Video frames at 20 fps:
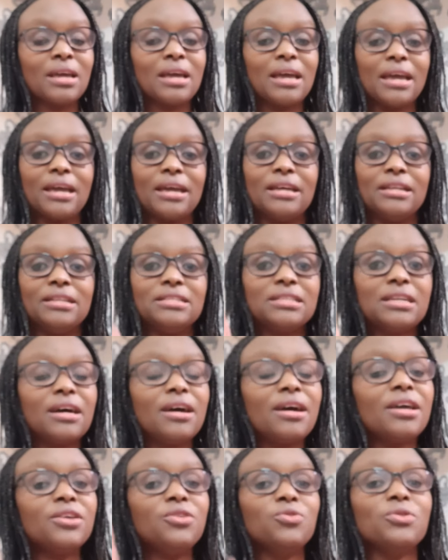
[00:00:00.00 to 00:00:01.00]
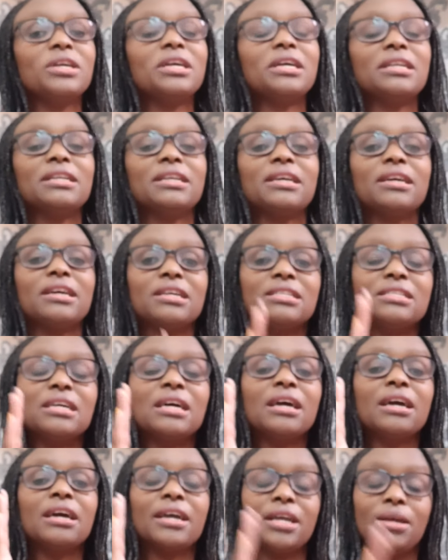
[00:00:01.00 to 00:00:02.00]
and you can get
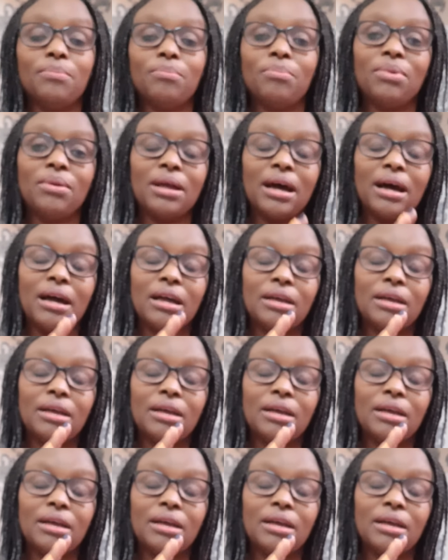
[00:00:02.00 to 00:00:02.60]
impl uh,